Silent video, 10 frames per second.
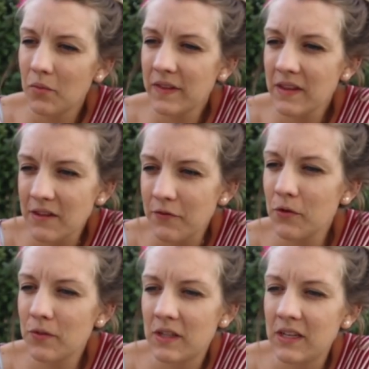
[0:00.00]
was it
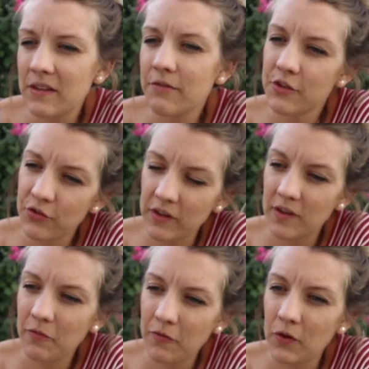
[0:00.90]
difficult to need to restrict
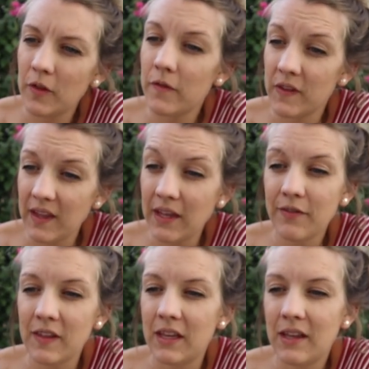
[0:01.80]
some foods for
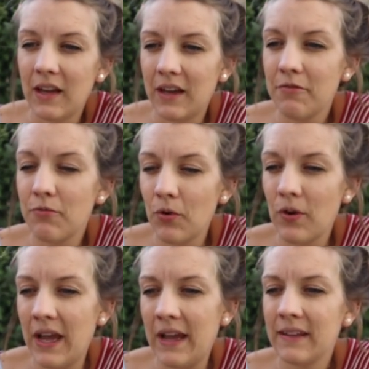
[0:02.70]
safety, like raw
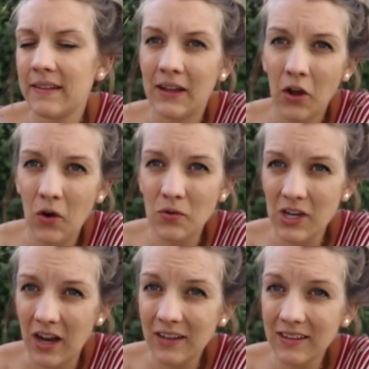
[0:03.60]
eggs and cold
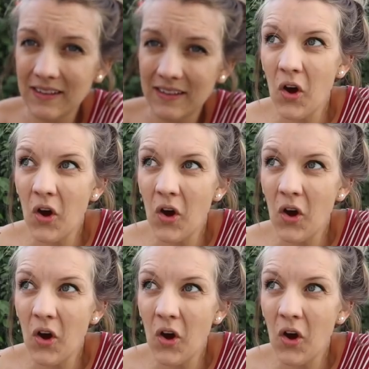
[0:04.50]
cuts?